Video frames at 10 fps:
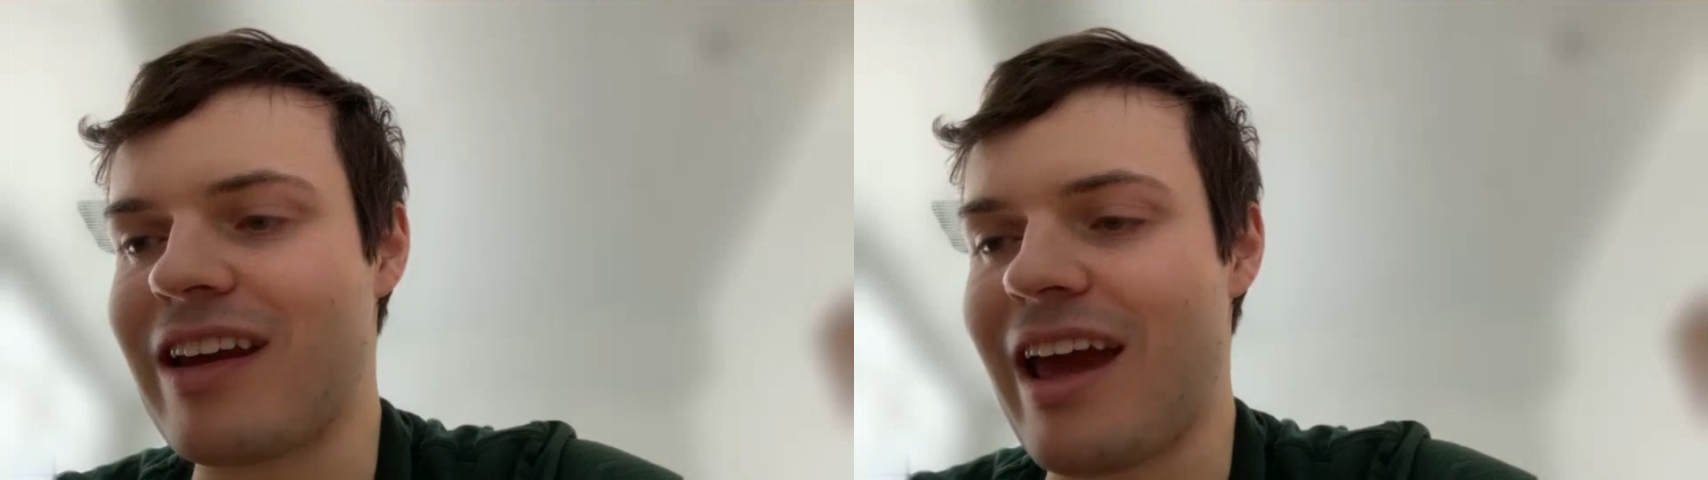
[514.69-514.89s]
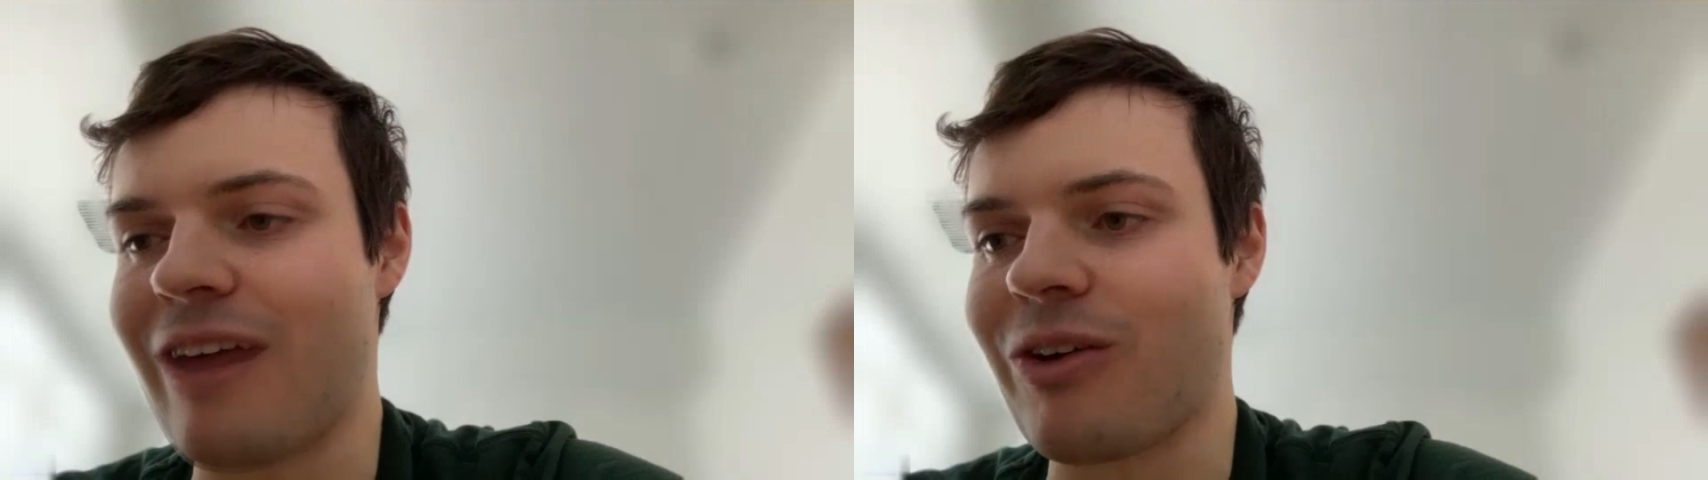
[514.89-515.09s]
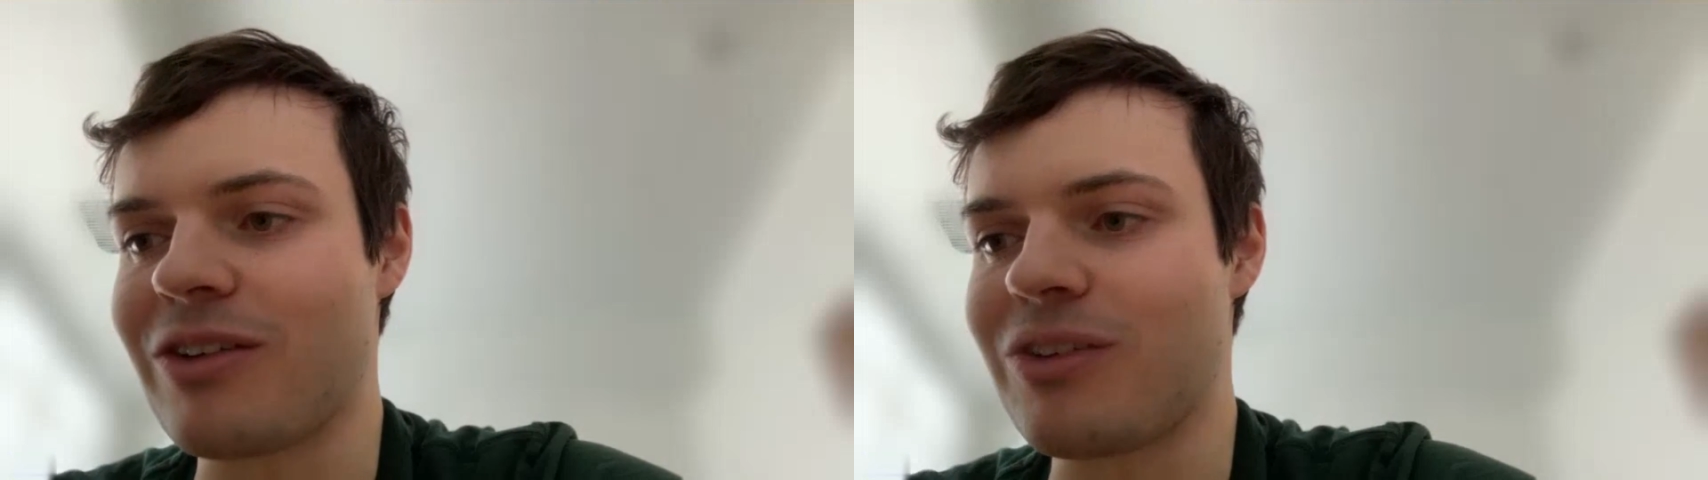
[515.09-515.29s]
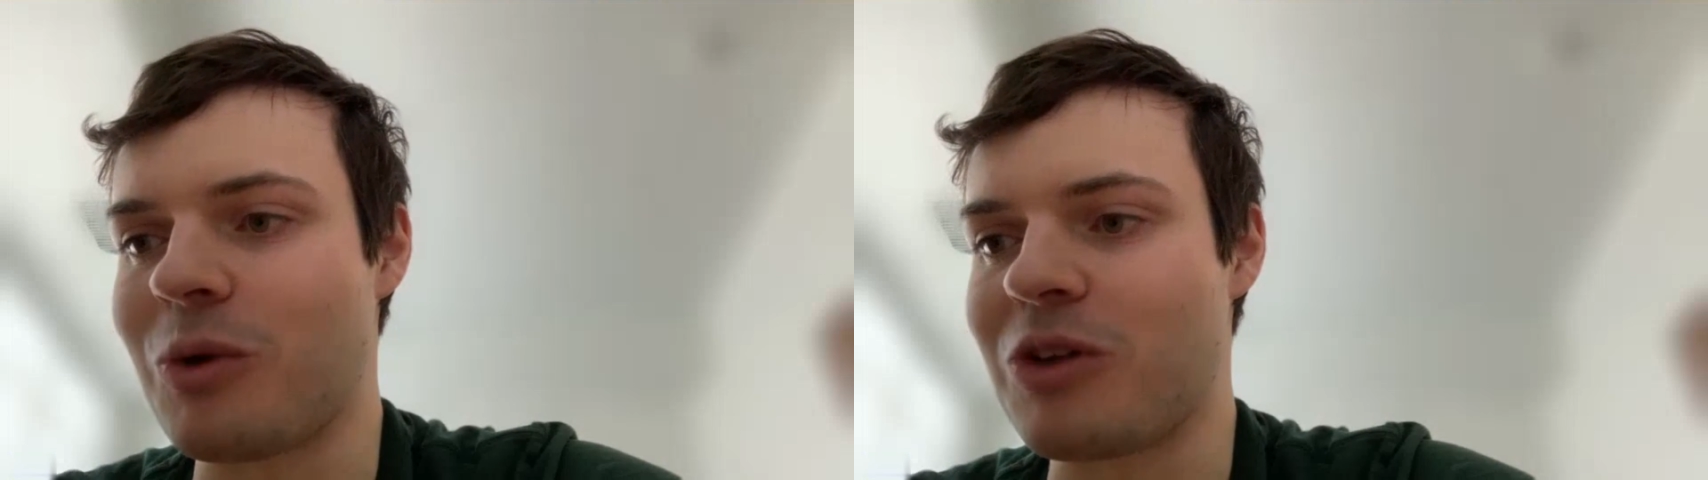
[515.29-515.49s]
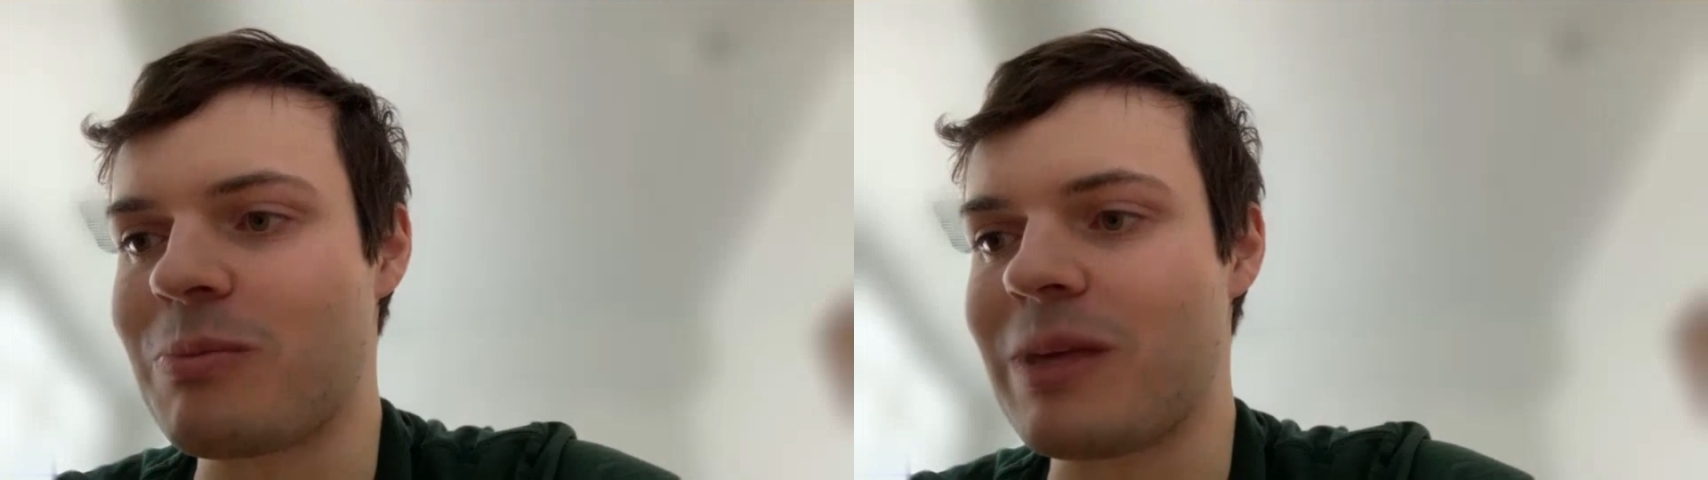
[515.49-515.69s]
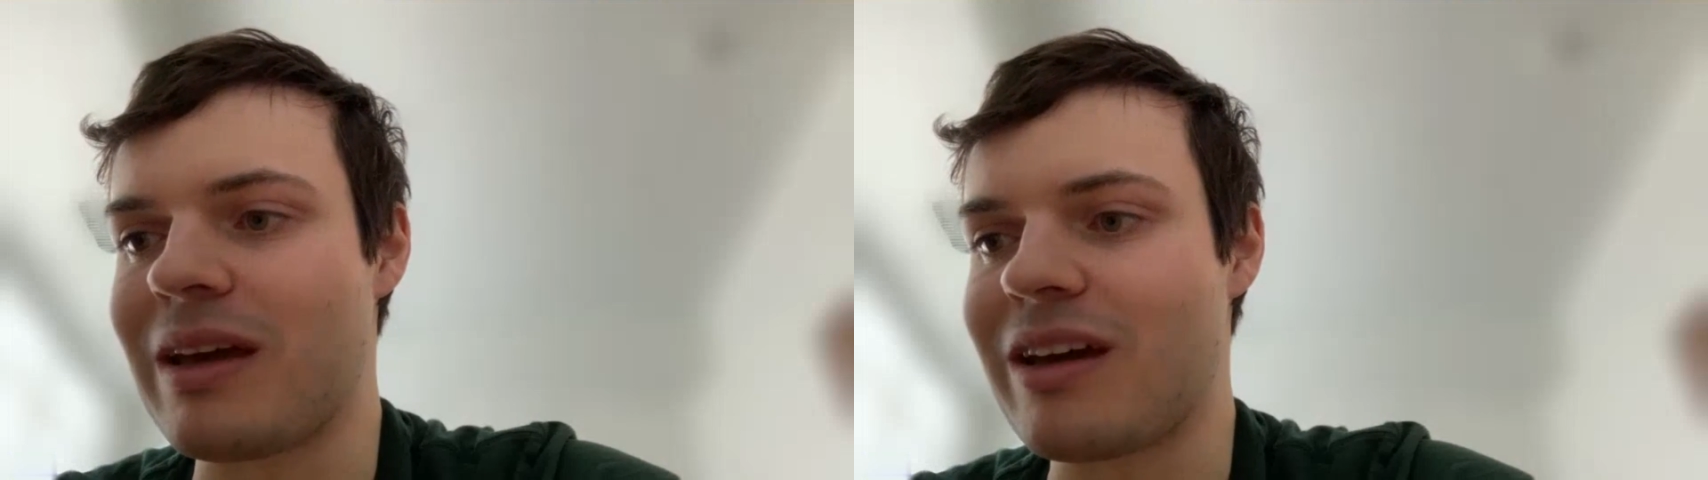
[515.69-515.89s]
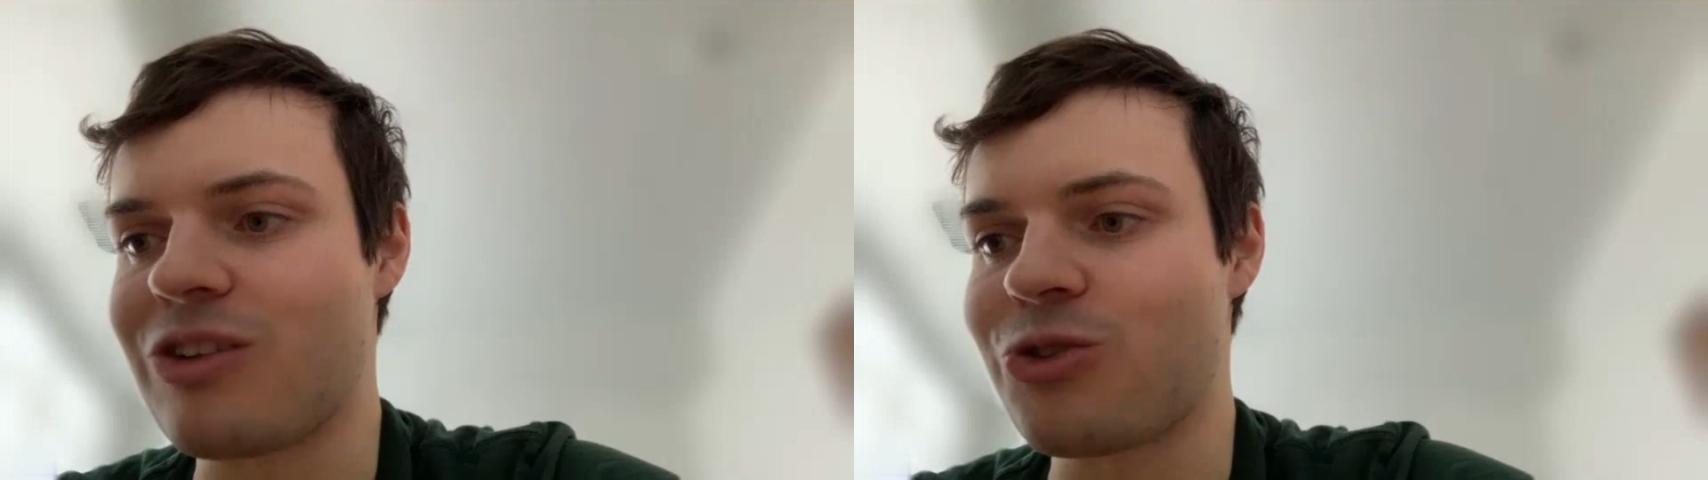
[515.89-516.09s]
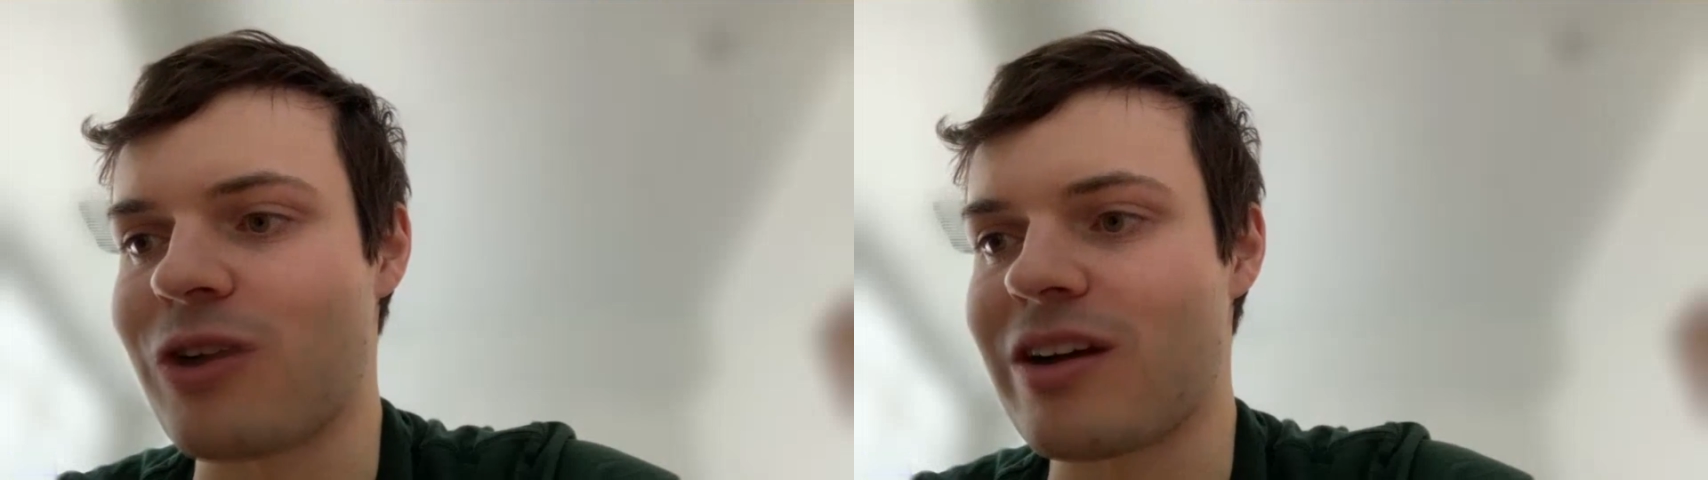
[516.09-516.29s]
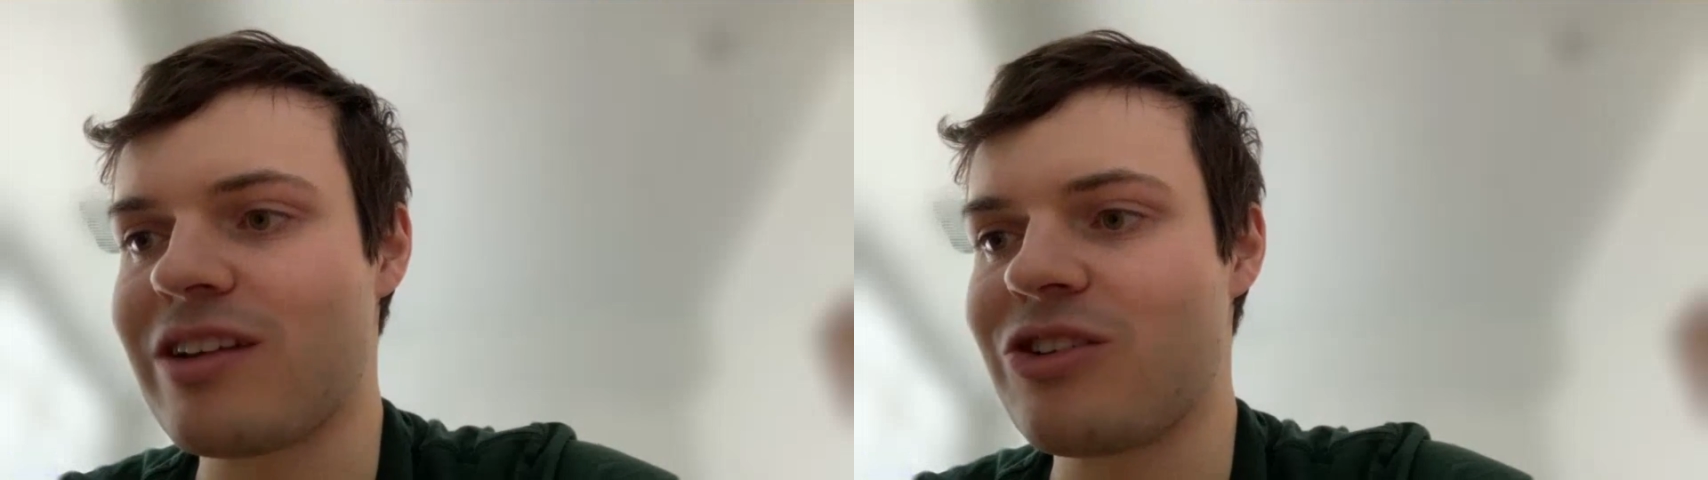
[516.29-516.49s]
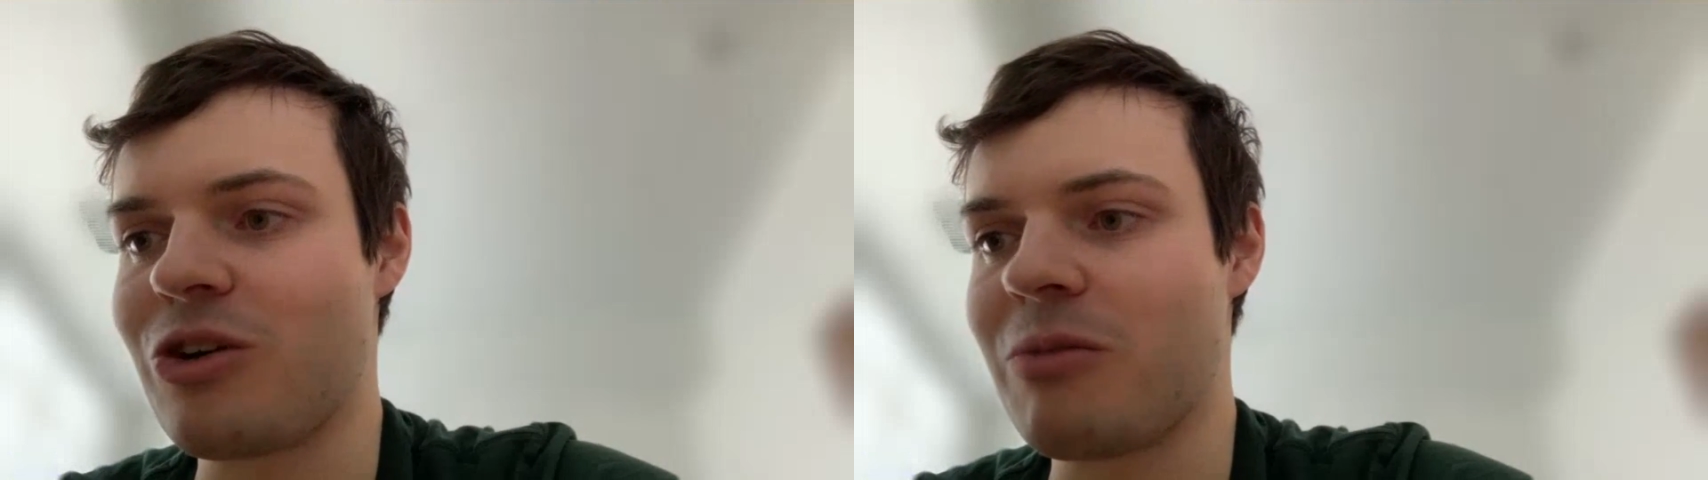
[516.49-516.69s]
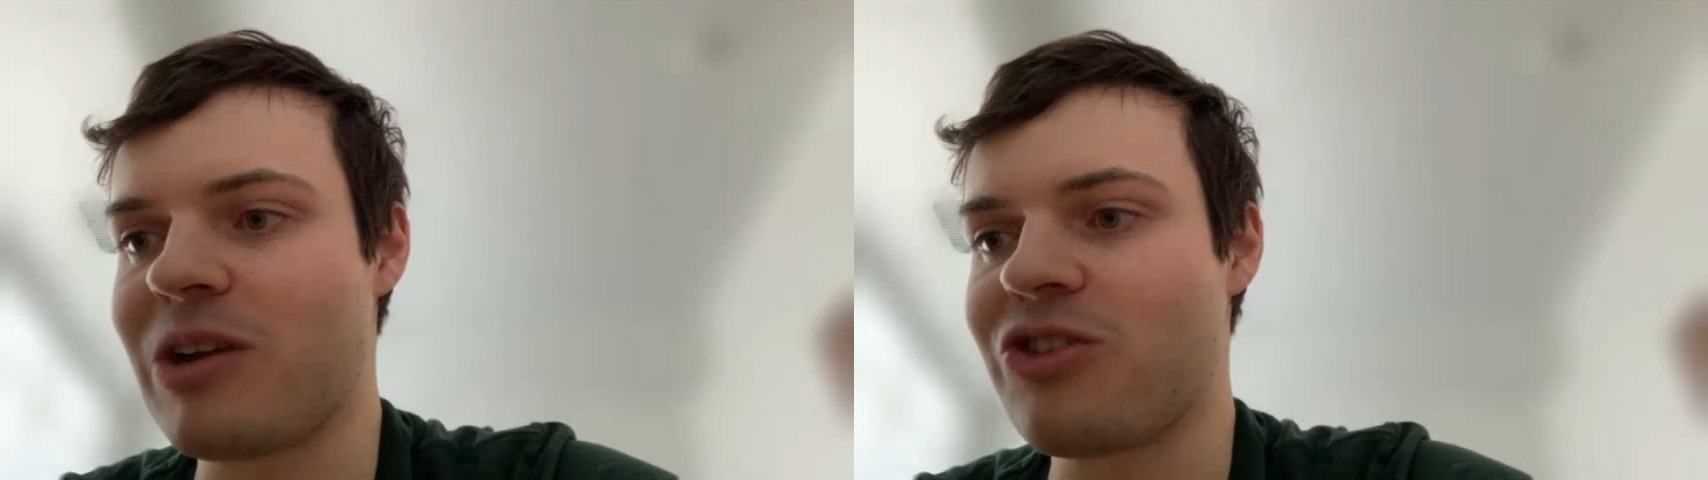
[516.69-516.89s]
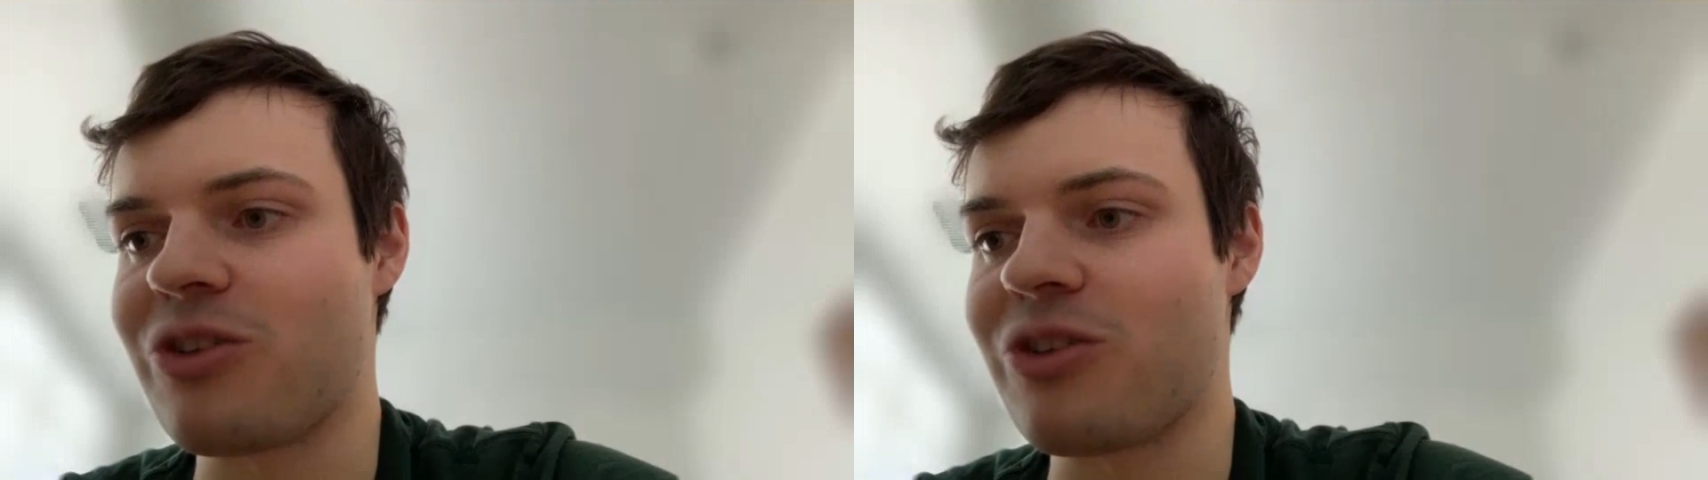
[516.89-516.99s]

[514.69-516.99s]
inherent to what's being constructed so much